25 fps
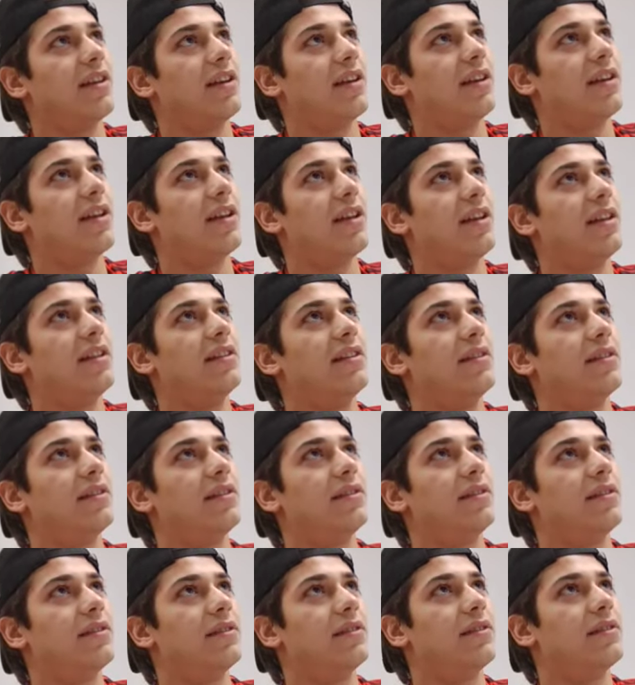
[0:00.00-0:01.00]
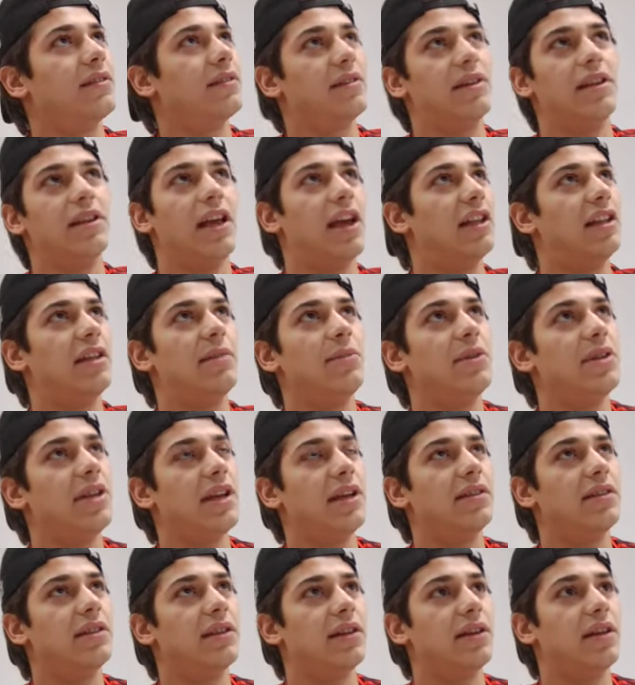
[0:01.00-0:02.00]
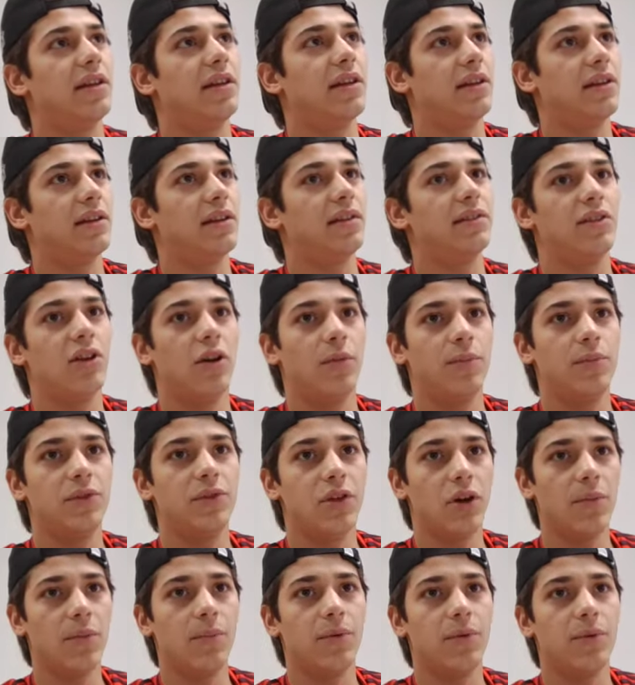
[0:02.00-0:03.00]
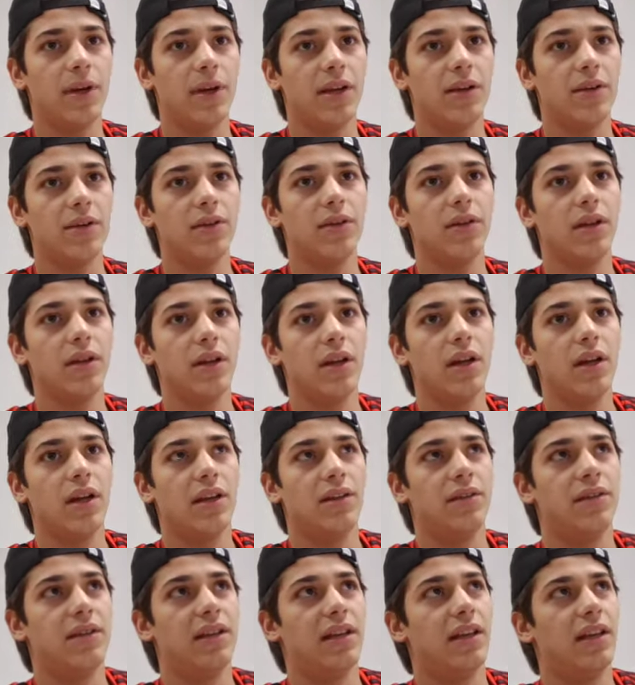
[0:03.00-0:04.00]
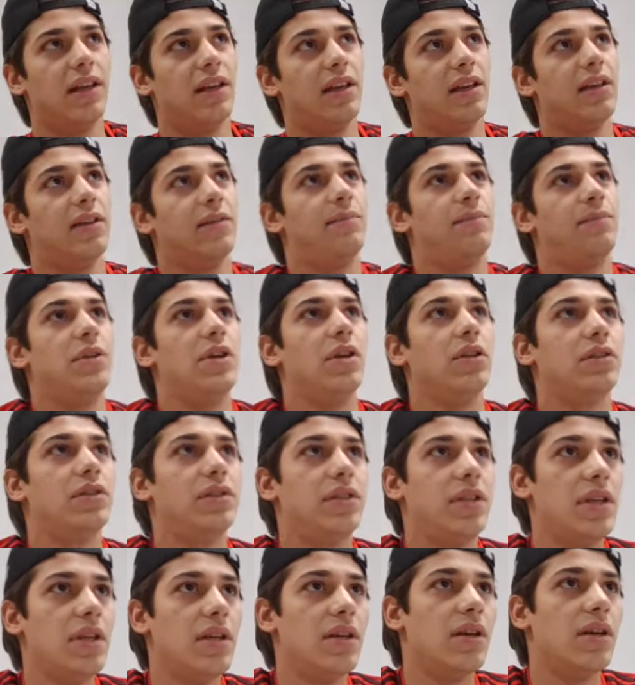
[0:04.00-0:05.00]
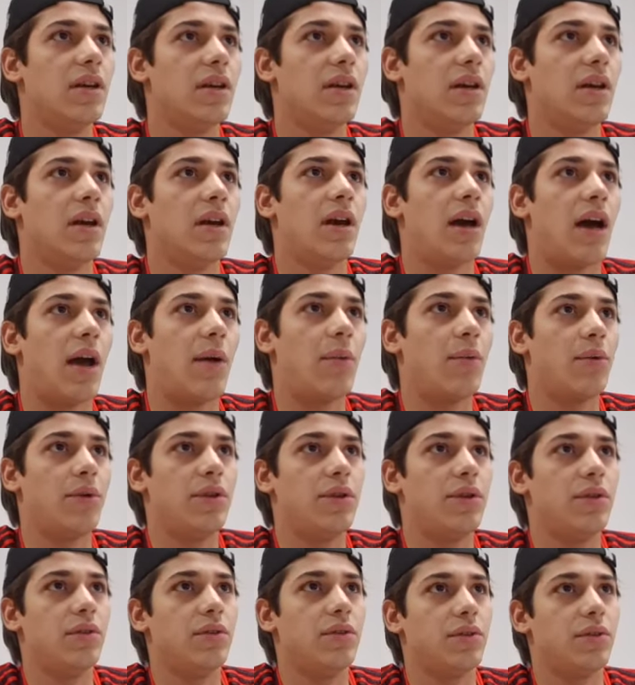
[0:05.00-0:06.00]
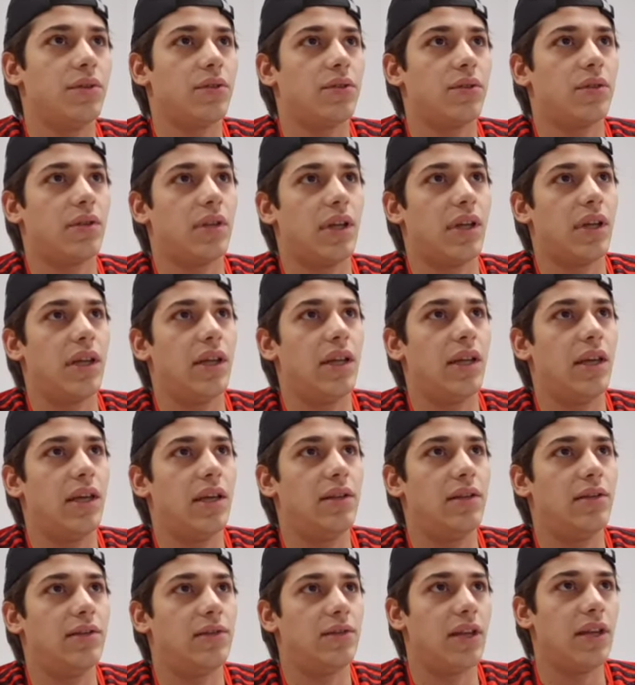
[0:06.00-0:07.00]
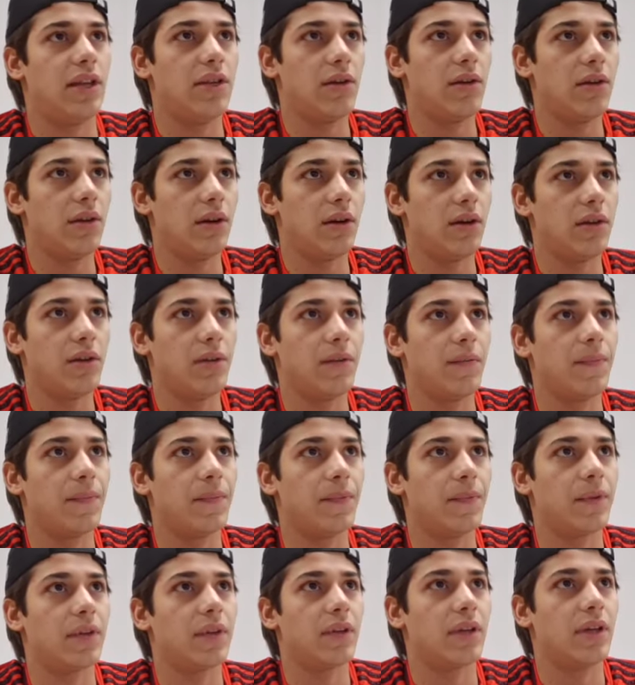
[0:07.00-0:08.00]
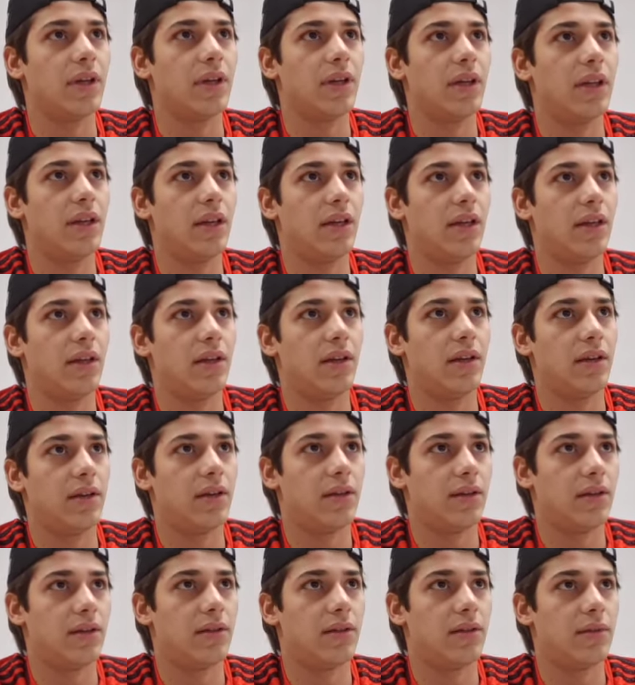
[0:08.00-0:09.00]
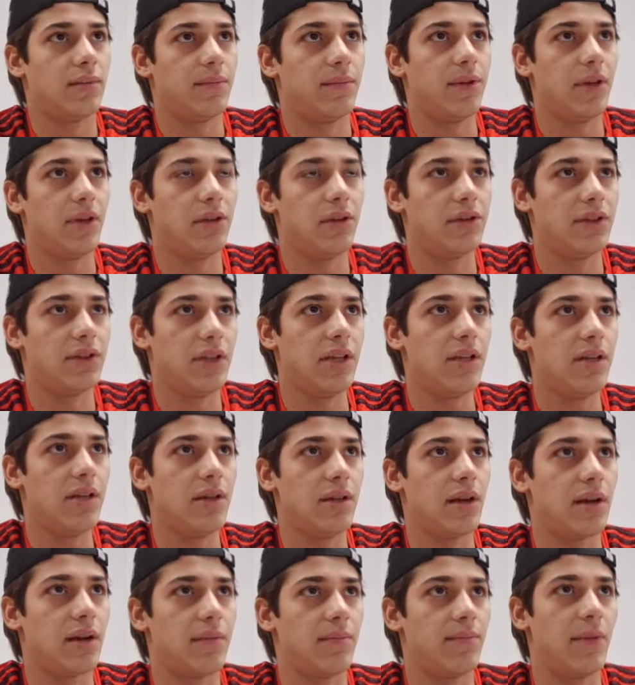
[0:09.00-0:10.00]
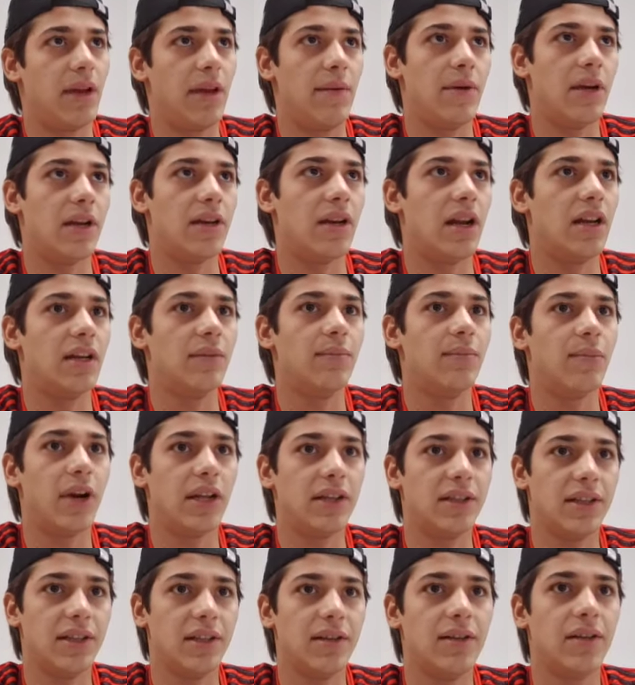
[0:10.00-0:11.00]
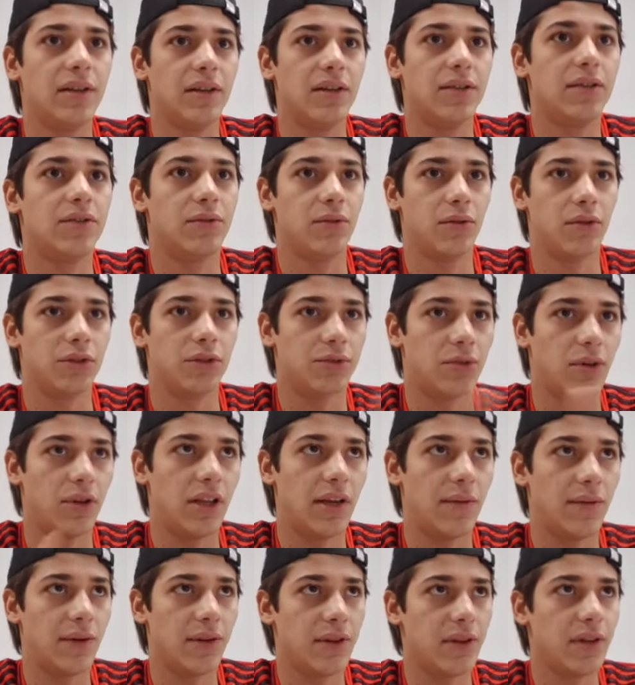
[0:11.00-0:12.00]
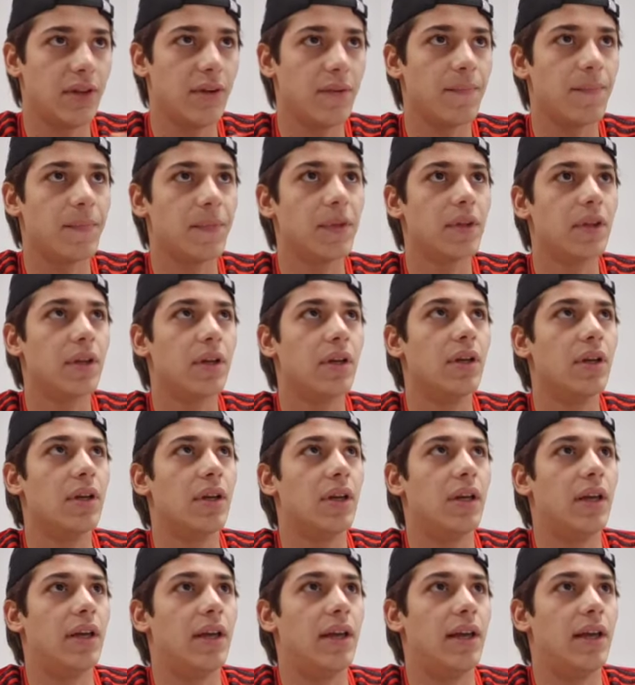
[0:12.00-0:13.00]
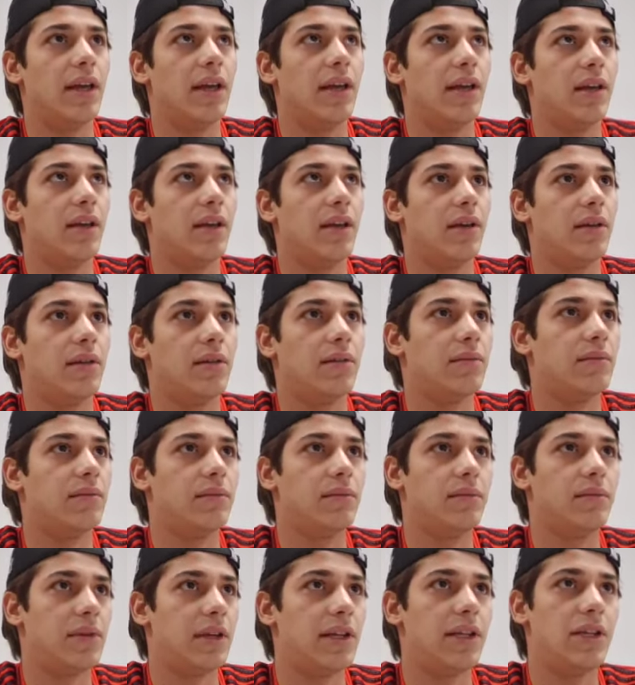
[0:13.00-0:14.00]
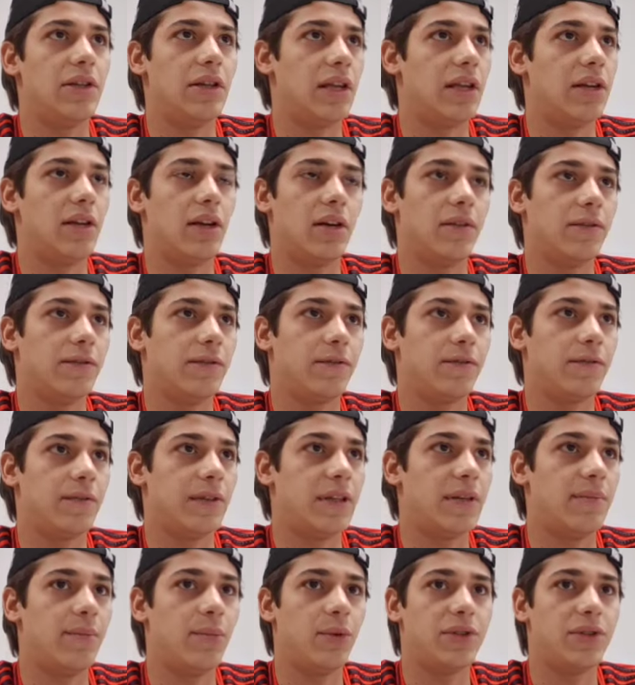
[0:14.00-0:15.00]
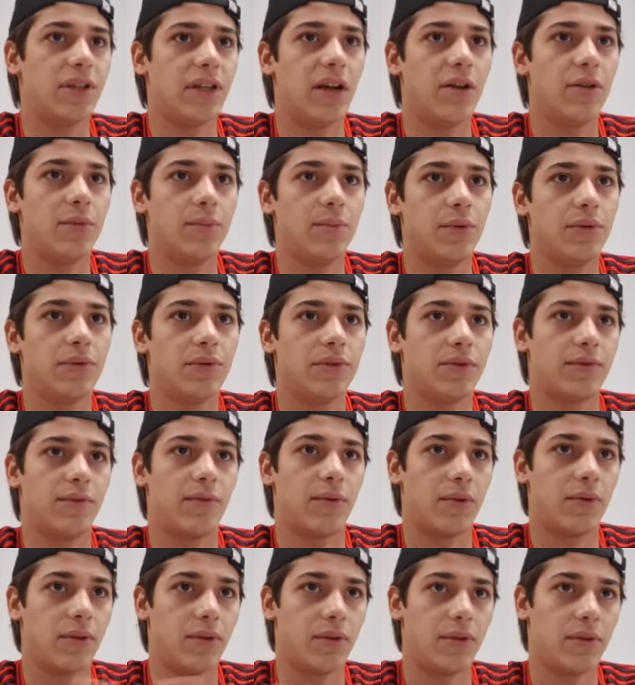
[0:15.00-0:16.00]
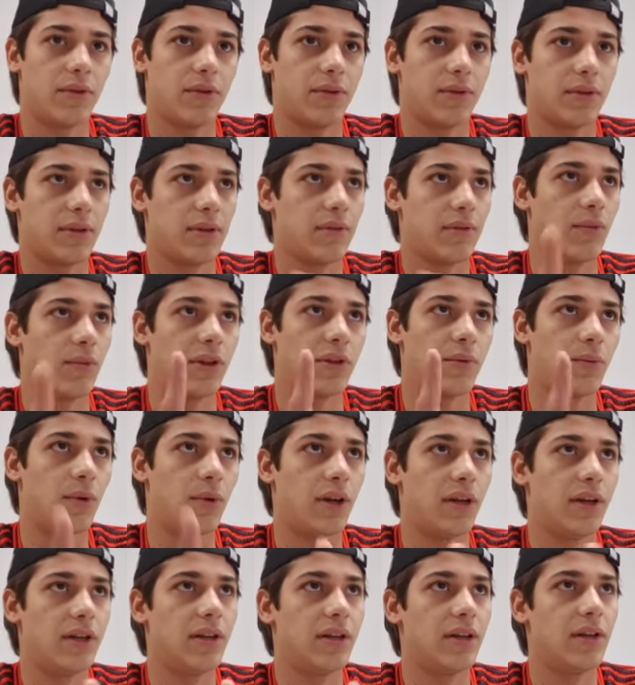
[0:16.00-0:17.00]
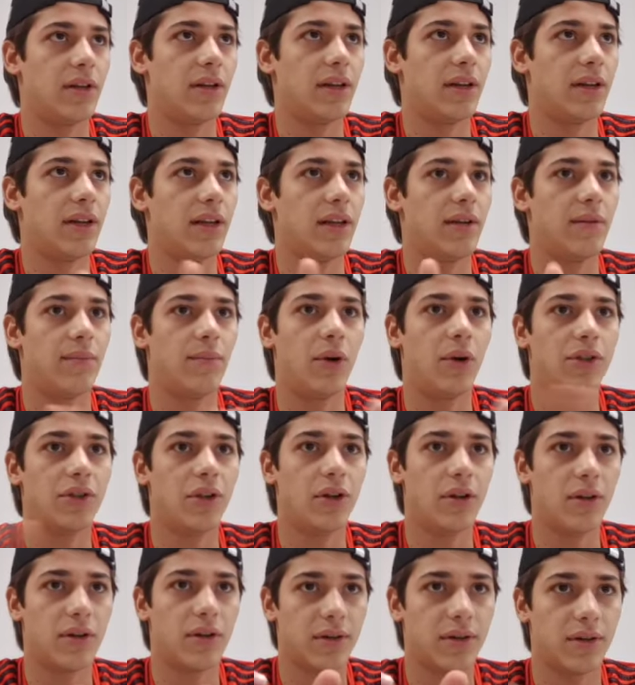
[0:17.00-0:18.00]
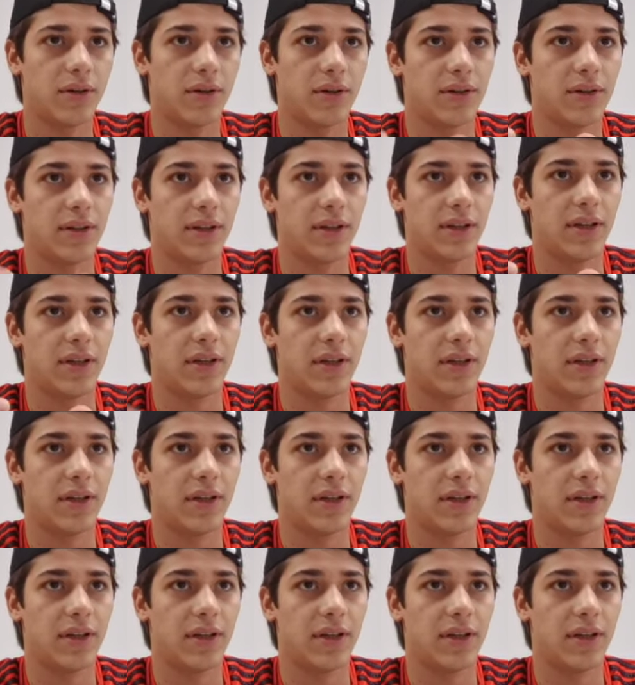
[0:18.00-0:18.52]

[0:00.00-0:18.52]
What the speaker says: And eliminate the operator, the PLC. I would use a singular PLC, maybe an Allen Bradley to control everything. Enough inputs and outputs for with one modular